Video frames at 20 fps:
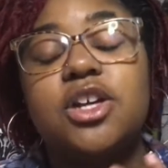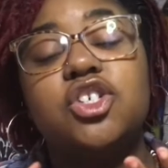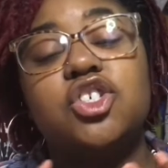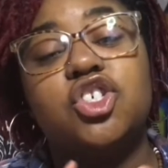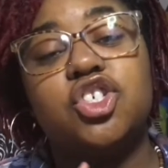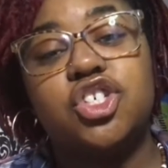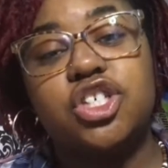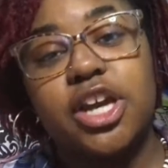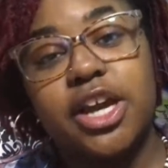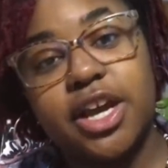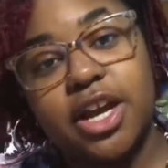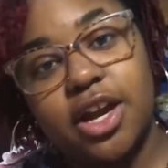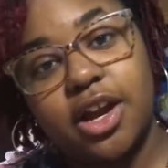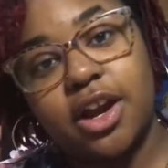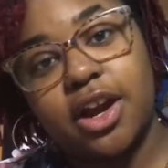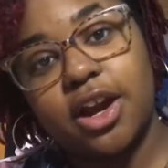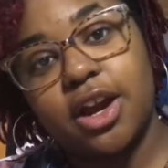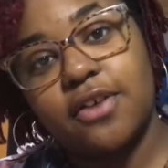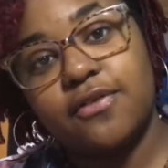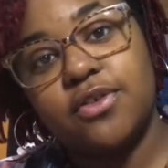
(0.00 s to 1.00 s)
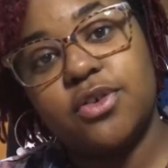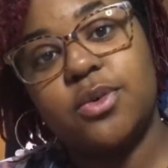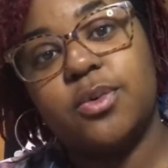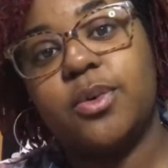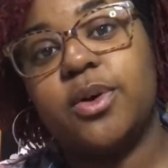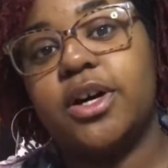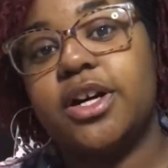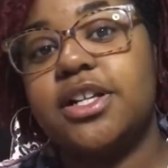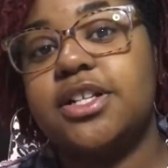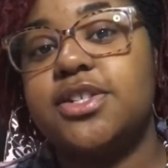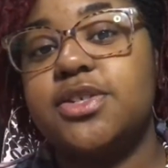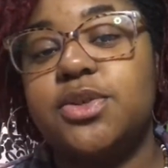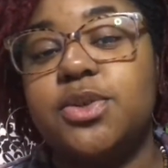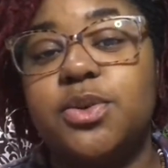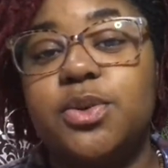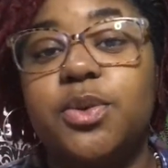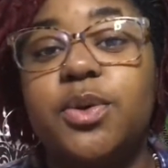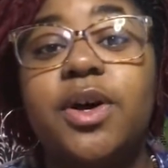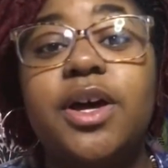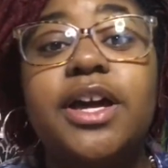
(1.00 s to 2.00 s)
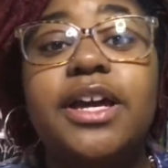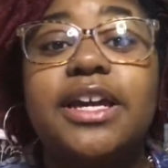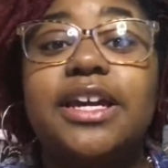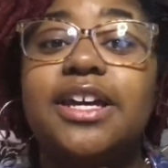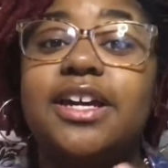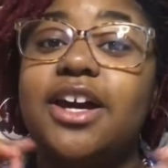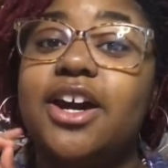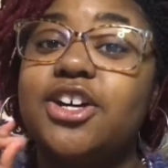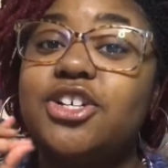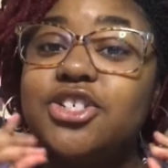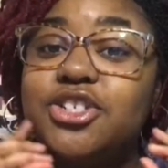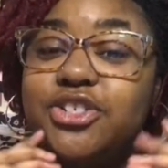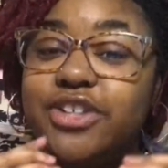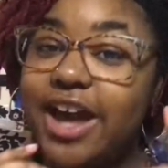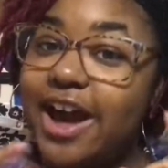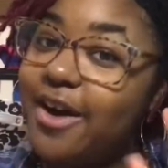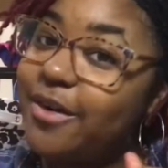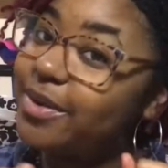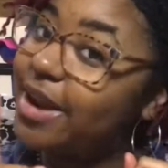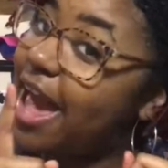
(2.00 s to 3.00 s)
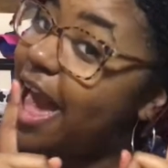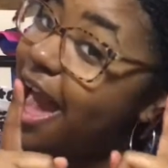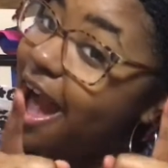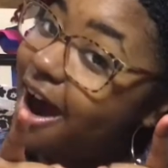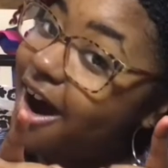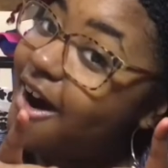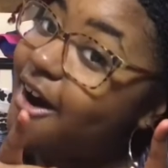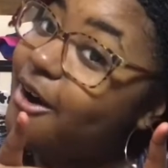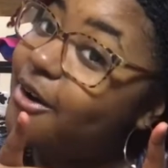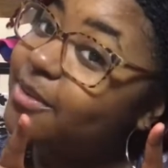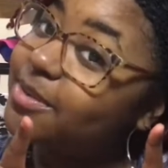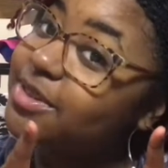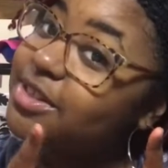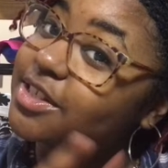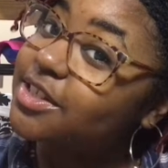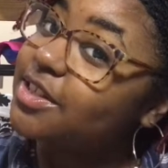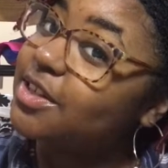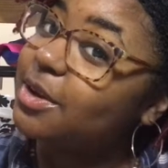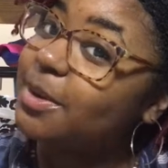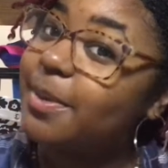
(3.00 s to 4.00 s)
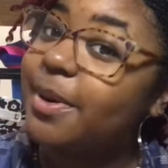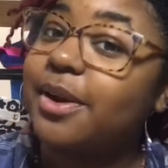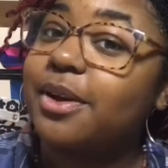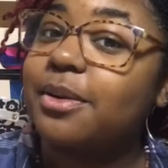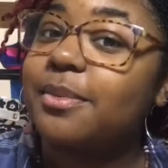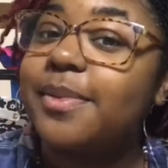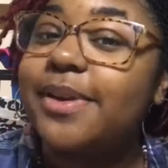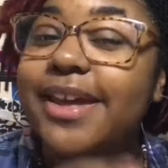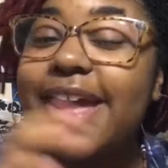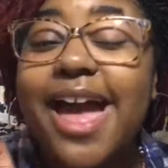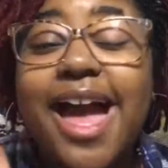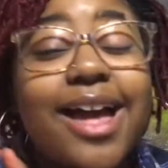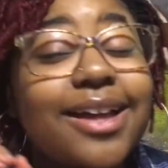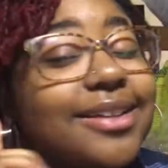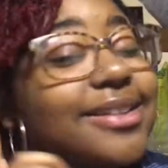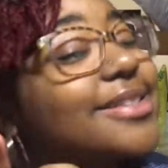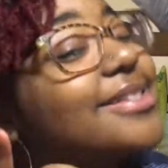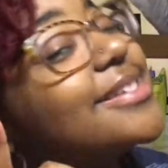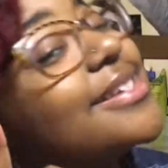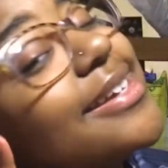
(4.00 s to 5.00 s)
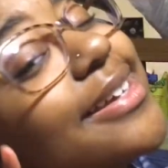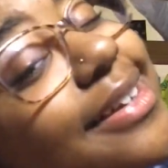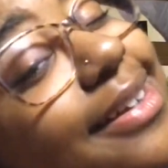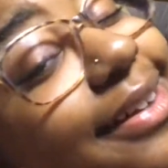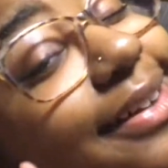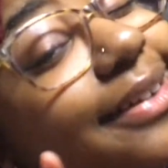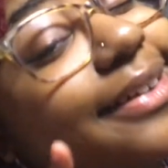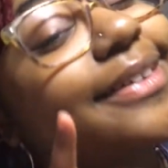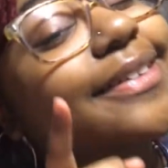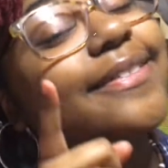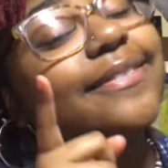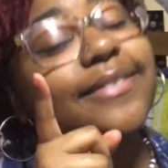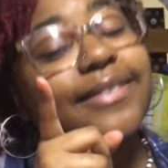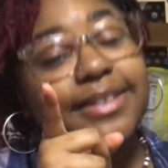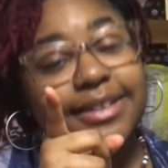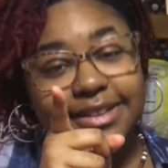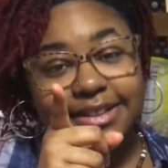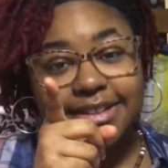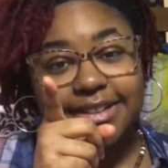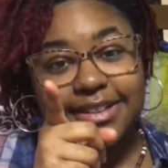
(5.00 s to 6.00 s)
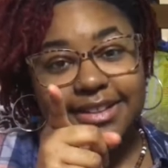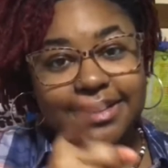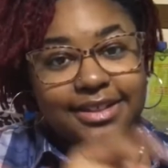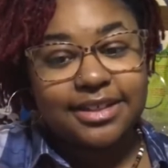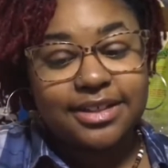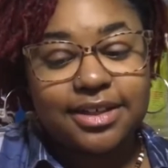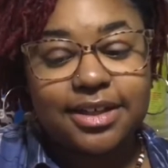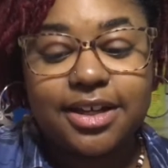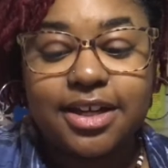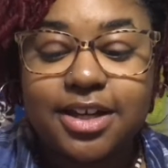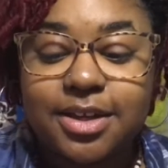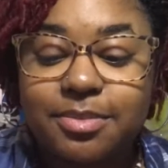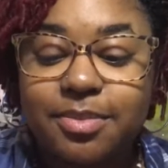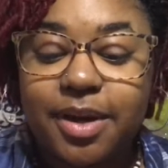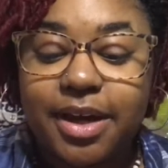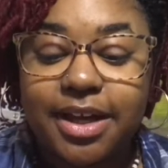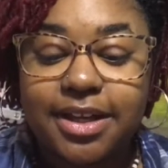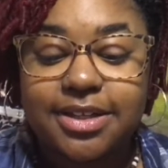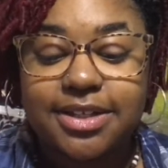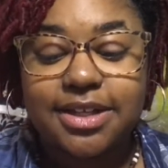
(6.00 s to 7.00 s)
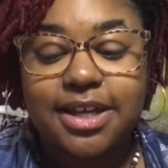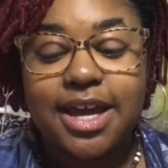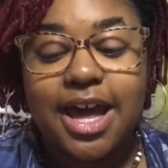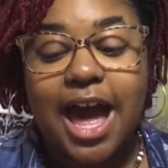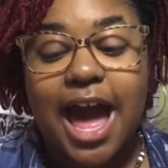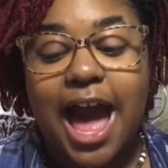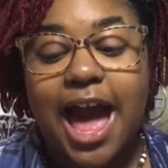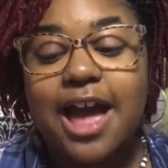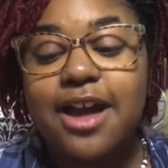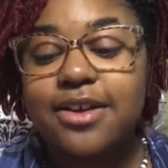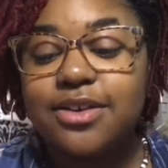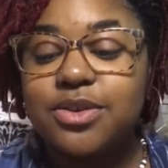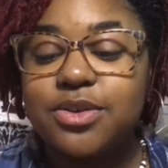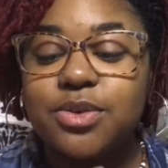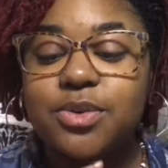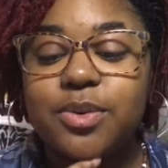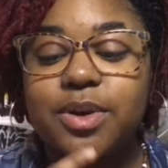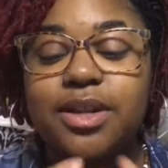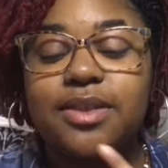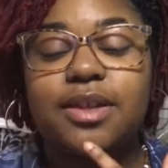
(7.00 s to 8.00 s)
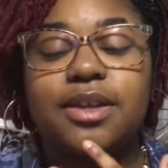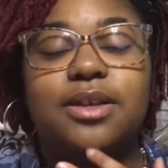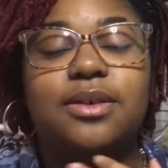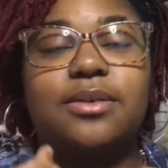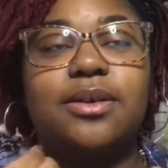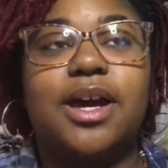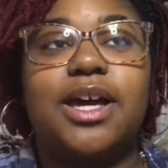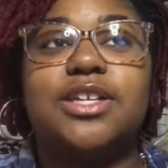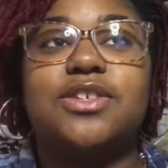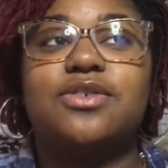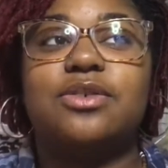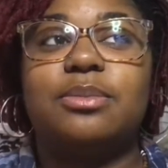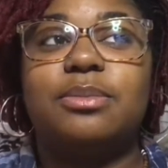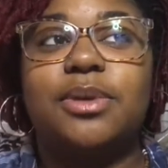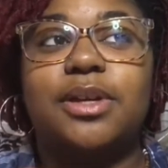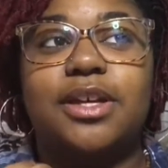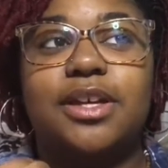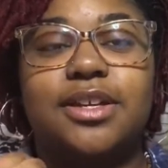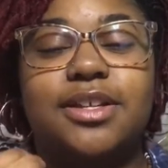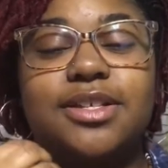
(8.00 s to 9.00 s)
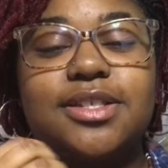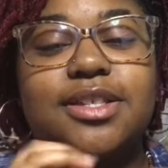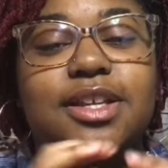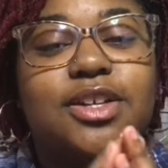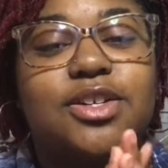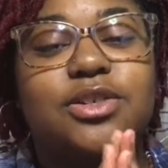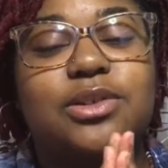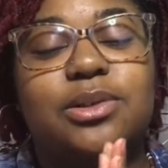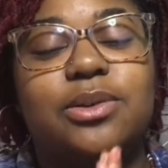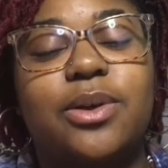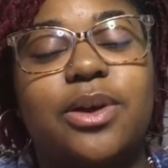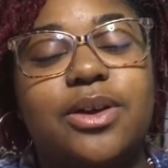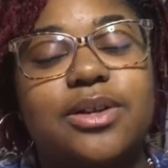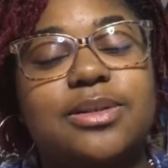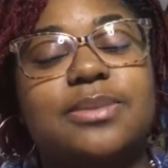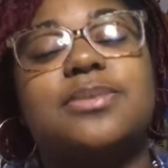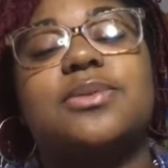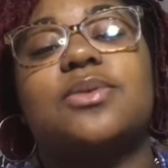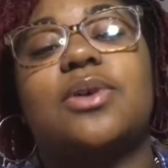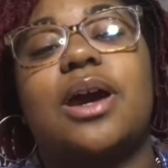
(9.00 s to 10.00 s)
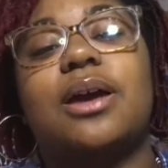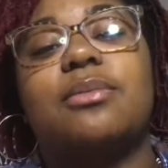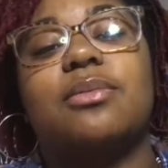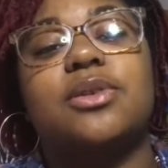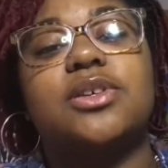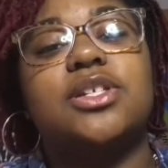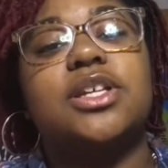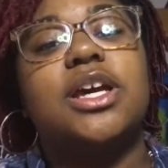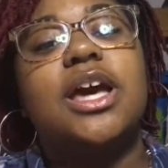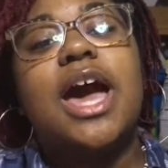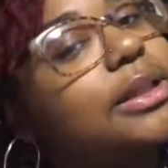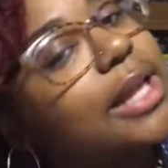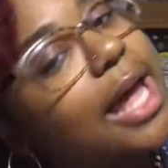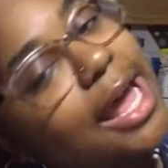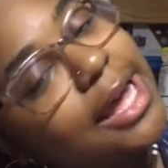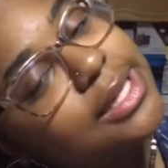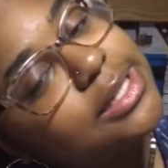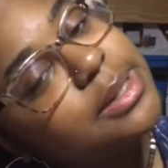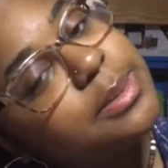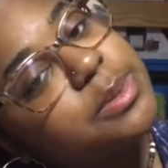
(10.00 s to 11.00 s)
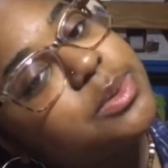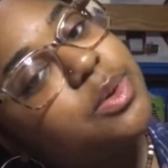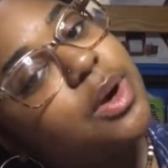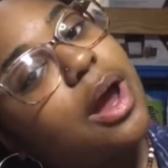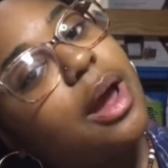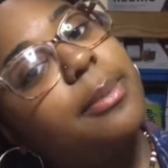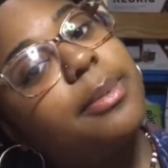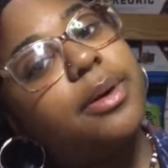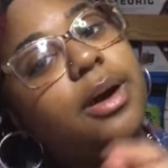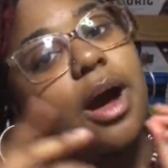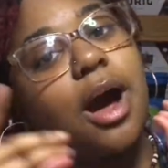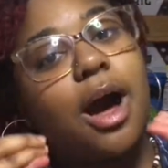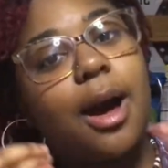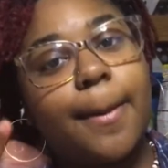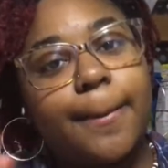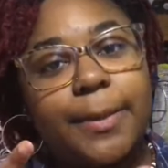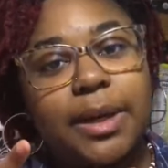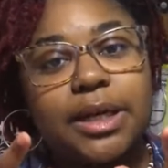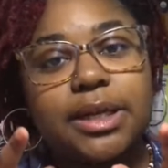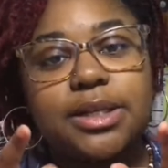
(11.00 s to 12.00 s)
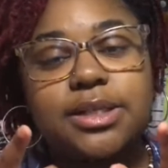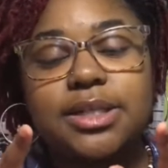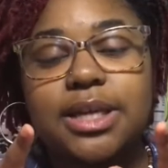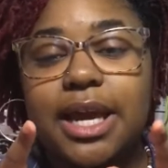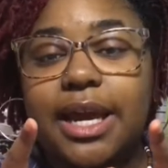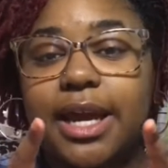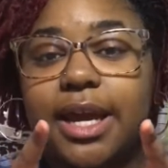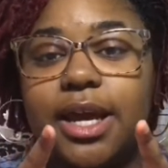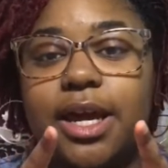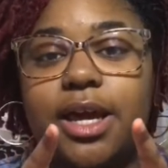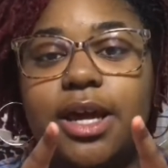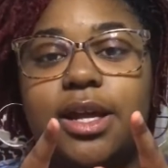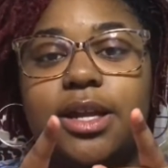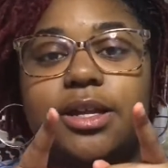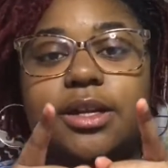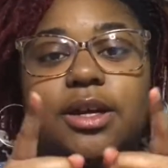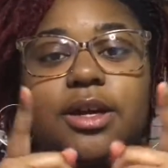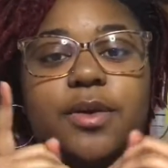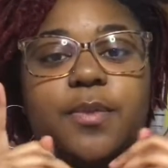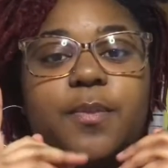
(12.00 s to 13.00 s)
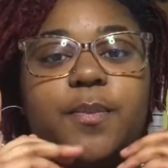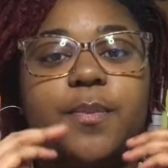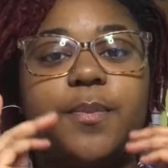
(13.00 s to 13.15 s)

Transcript: share. If you want to get a shout out, you better be active. But I do want to thank you guys for being such loyal subscribers. Like, subscribe, comment, and